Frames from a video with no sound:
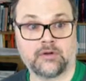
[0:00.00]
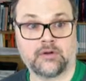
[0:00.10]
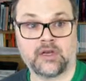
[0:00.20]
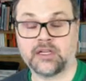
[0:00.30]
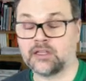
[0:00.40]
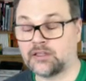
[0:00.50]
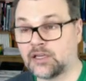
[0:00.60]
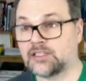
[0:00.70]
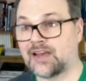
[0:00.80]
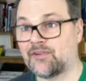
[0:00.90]
And it
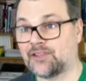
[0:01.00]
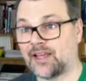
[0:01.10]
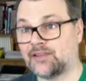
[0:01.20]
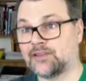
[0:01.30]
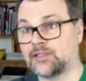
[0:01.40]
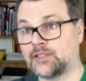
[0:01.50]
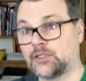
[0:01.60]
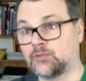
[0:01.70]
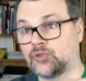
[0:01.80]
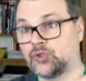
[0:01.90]
does have a tendency
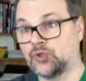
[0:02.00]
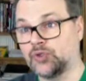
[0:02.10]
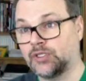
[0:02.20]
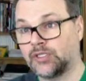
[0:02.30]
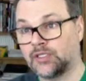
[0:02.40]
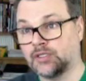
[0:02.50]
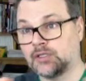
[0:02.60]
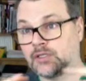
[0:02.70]
to produce these